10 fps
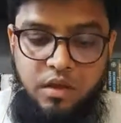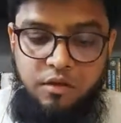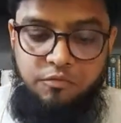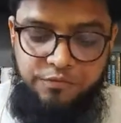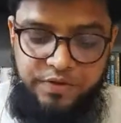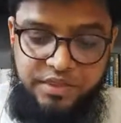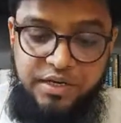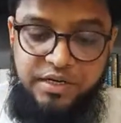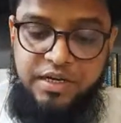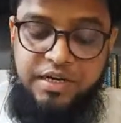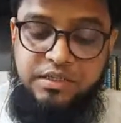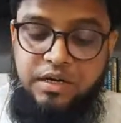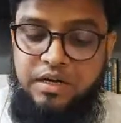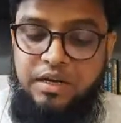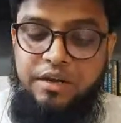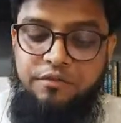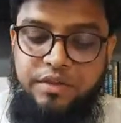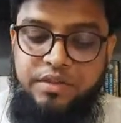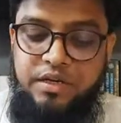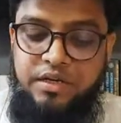Facilitate, underline
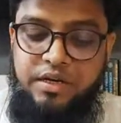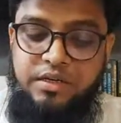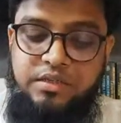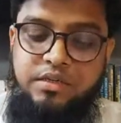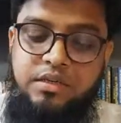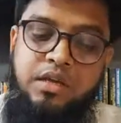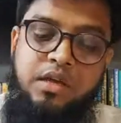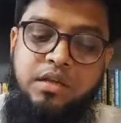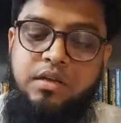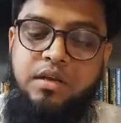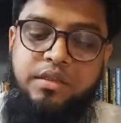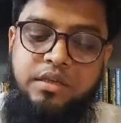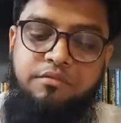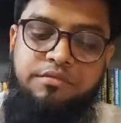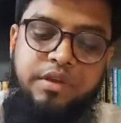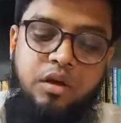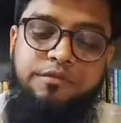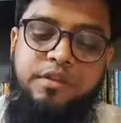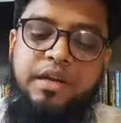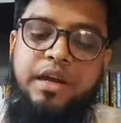facilitate the discovery
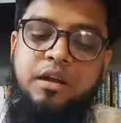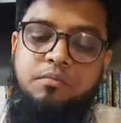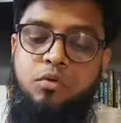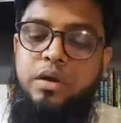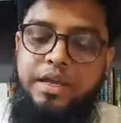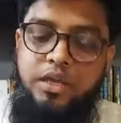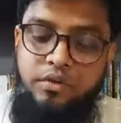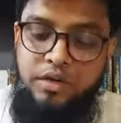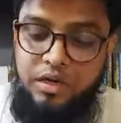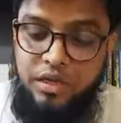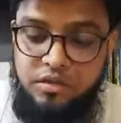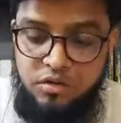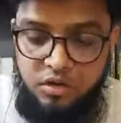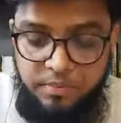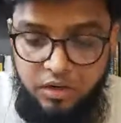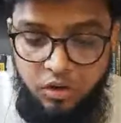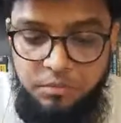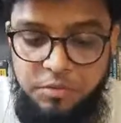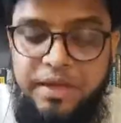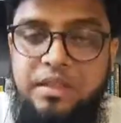of second, more accurately suitable
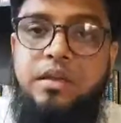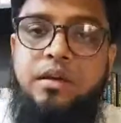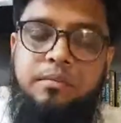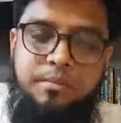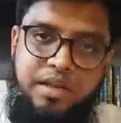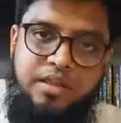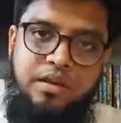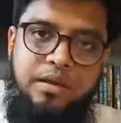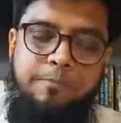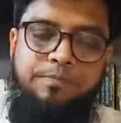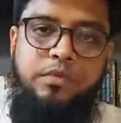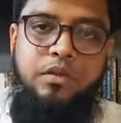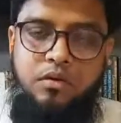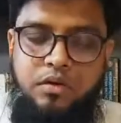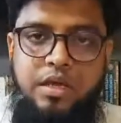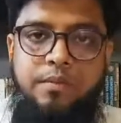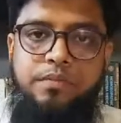homeopathic medicine. Okay.